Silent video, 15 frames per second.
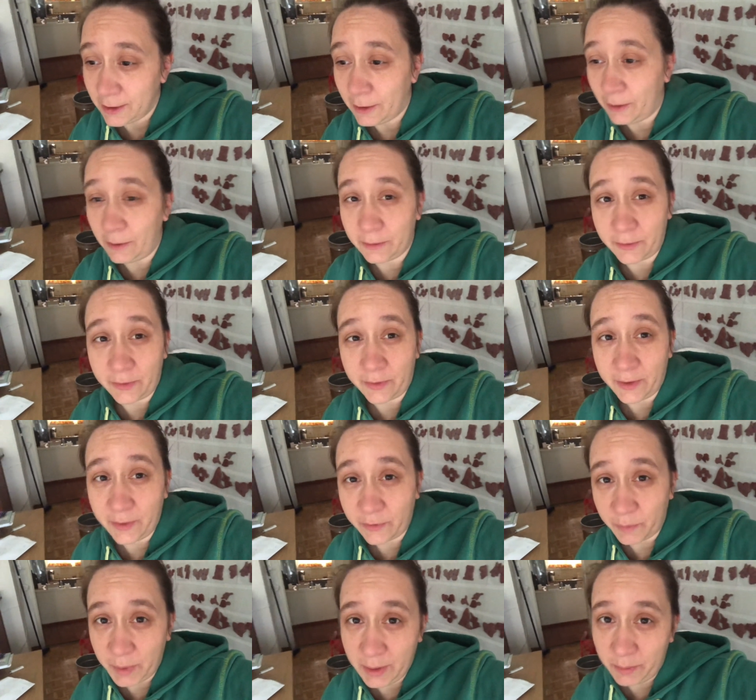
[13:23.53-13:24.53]
all the
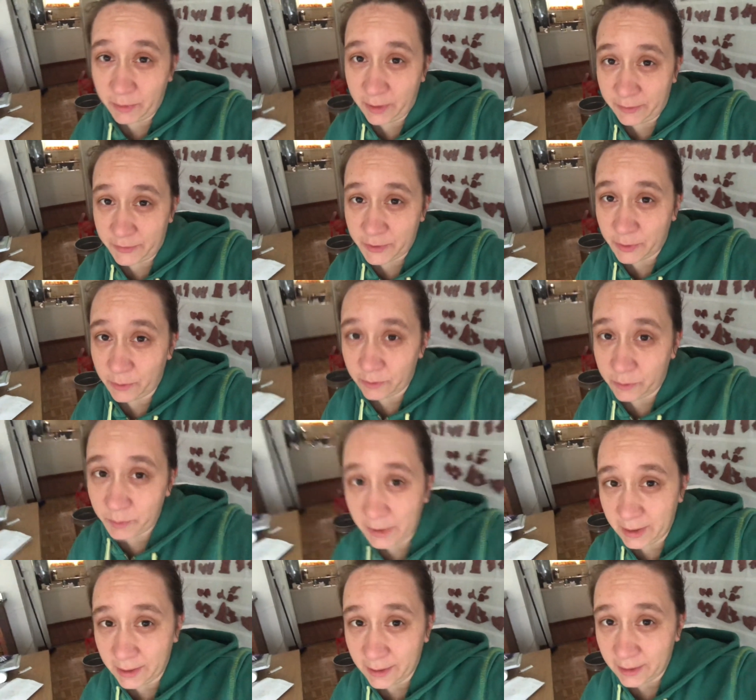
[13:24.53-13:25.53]
things people have told
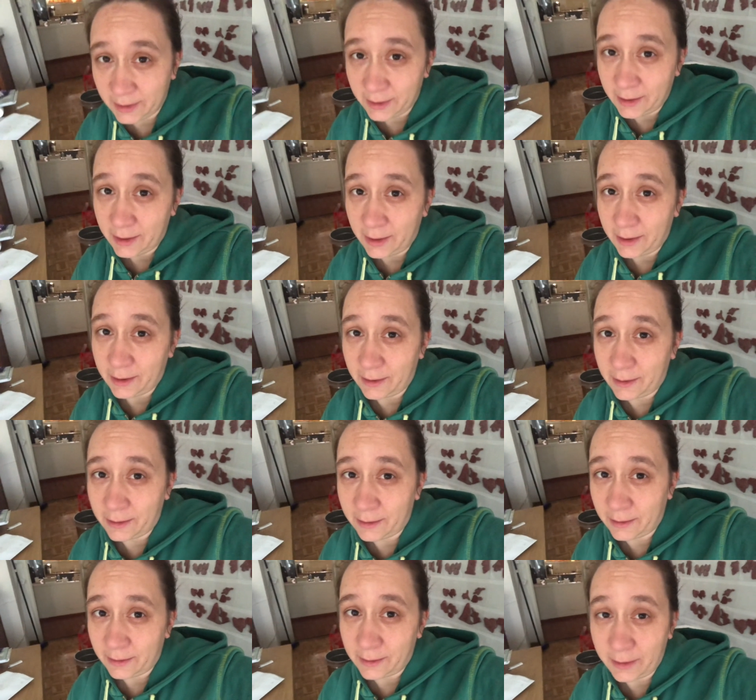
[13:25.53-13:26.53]
me.
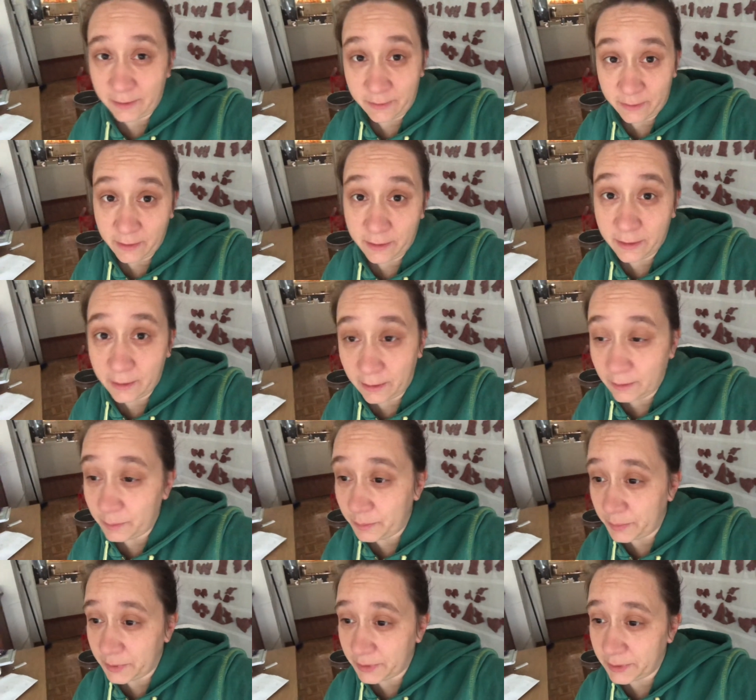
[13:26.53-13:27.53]
Like suck it up,
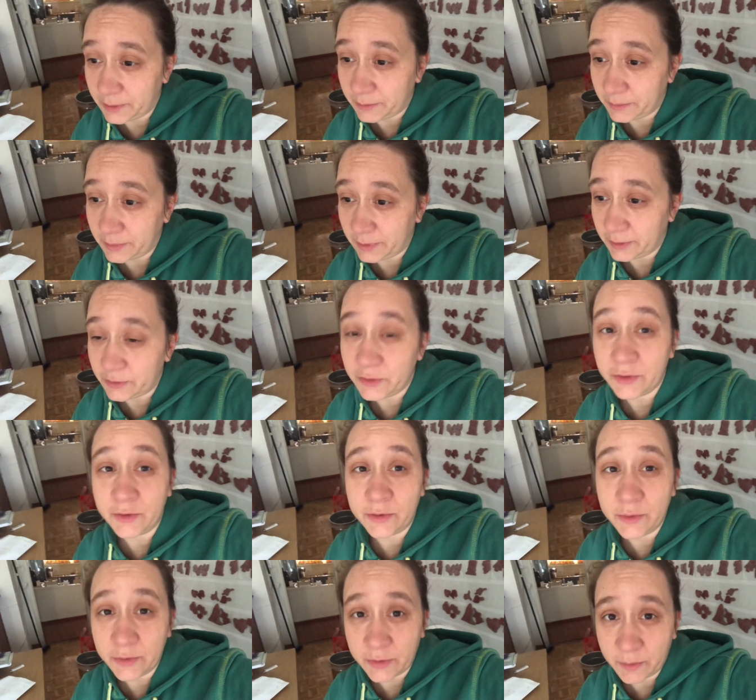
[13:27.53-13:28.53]
just
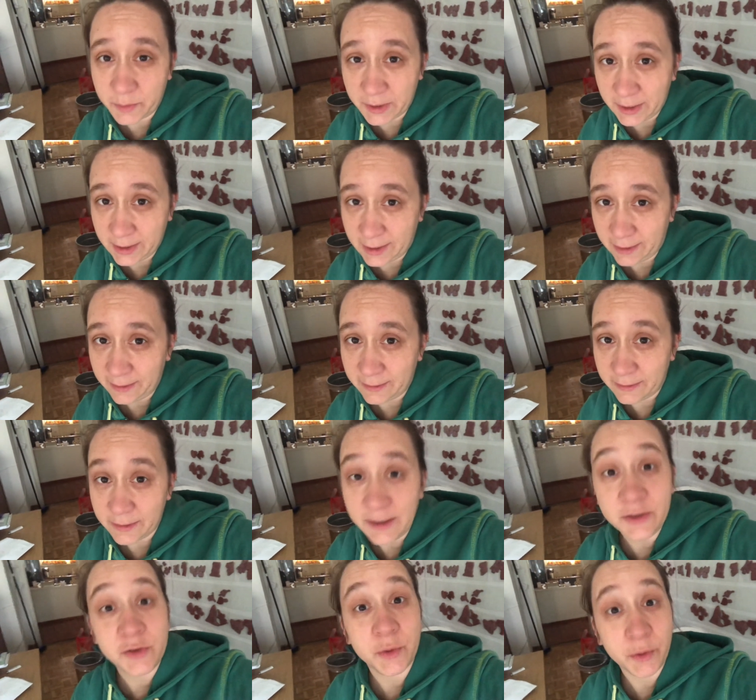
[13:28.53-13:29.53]
do something nice,
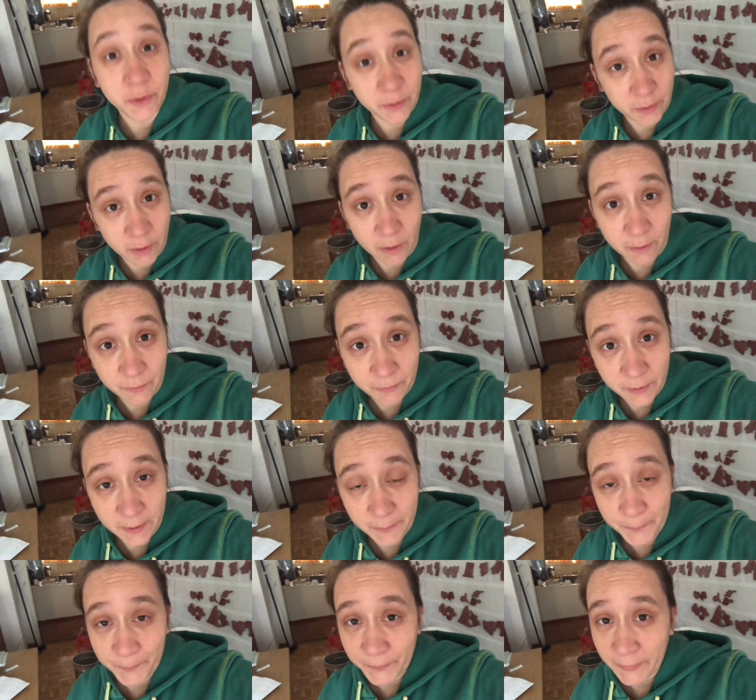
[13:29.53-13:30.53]
enjoy your
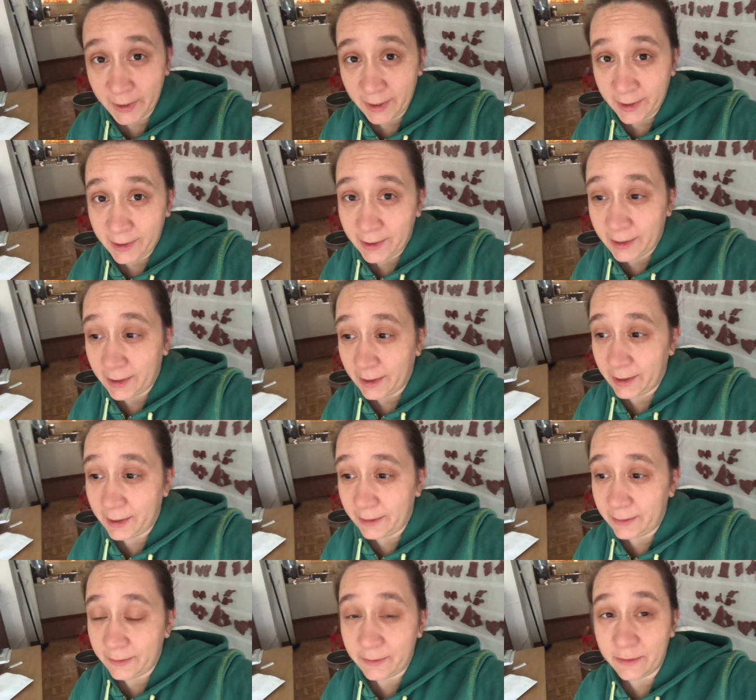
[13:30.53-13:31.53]
coffee.
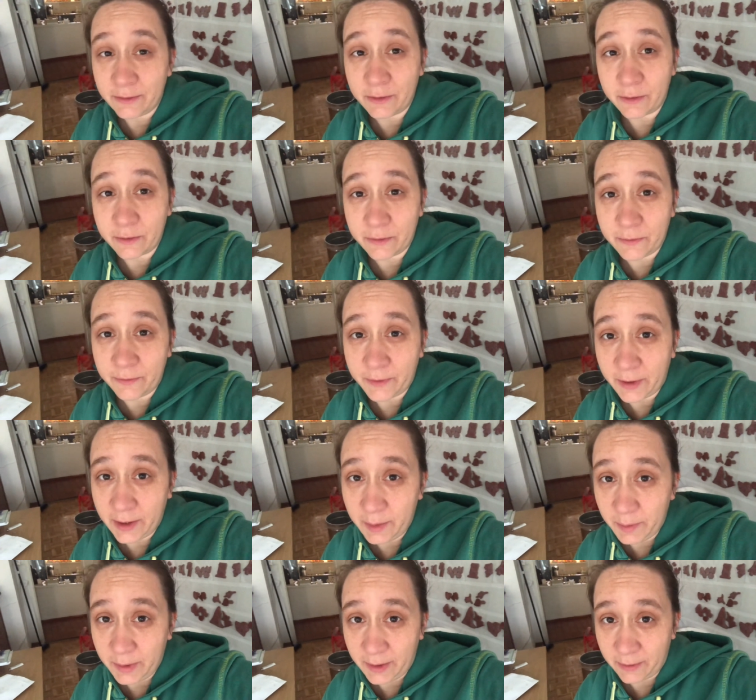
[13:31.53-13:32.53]
And this is also
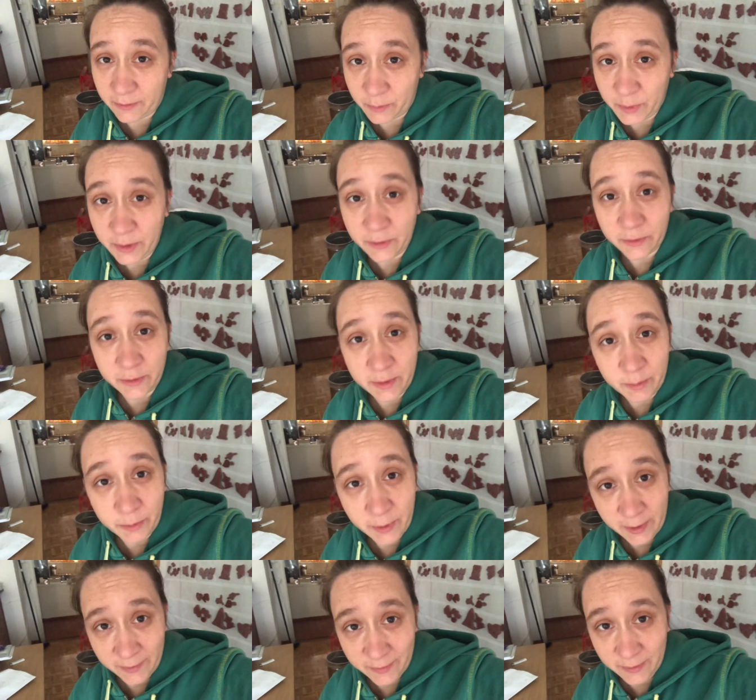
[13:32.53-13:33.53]
funny because when you're
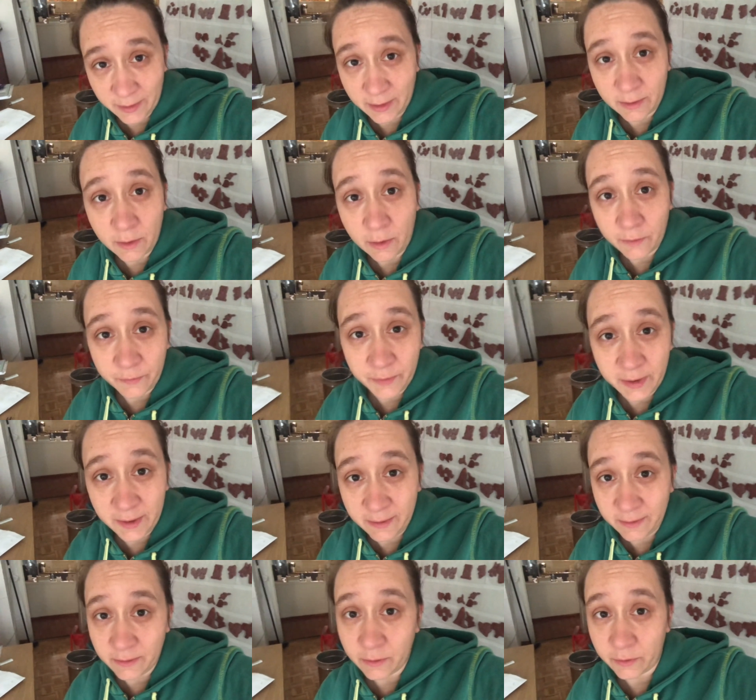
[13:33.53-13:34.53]
depressed, a coffee
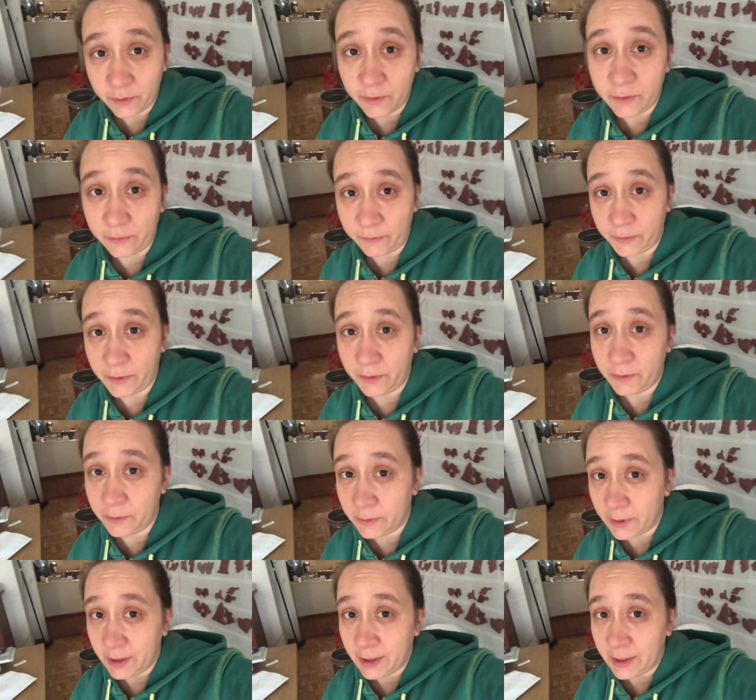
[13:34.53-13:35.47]
is not good for you